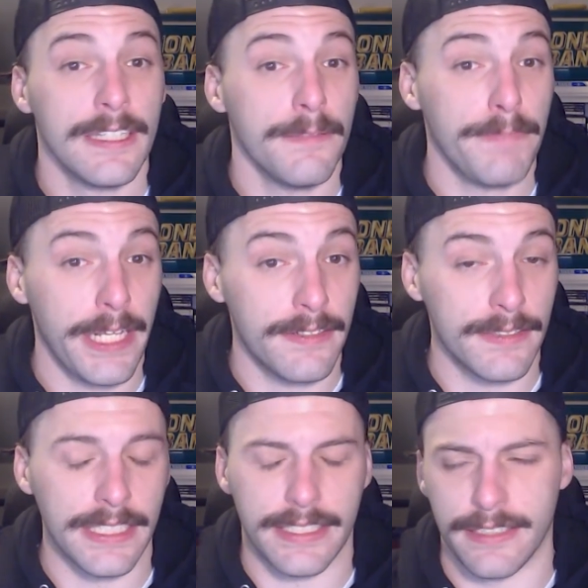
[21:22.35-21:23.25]
The
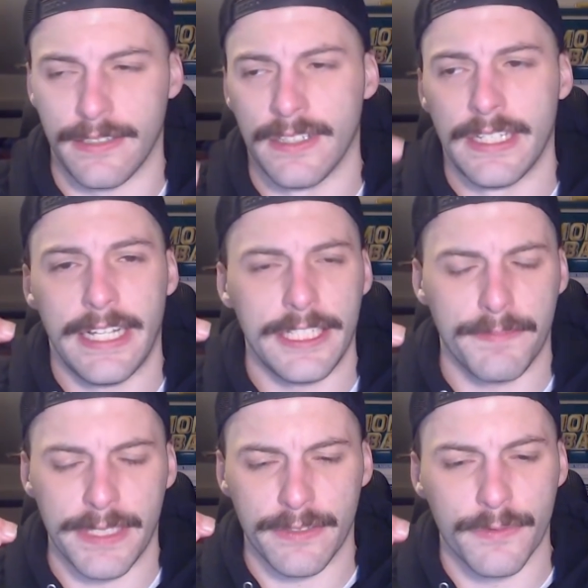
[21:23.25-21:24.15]
penalty kill
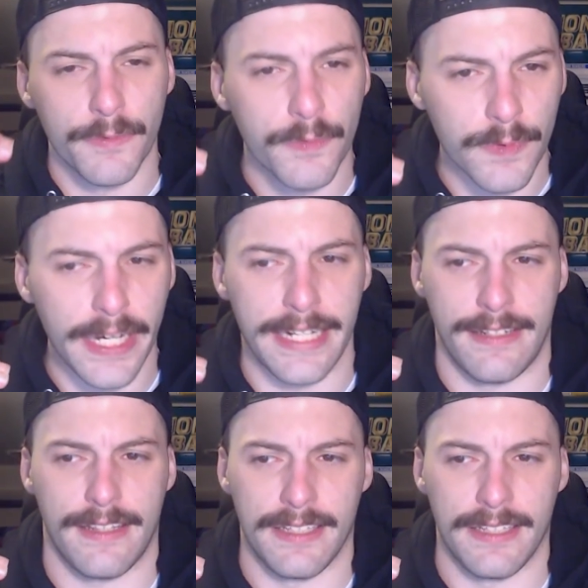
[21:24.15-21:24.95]
has been great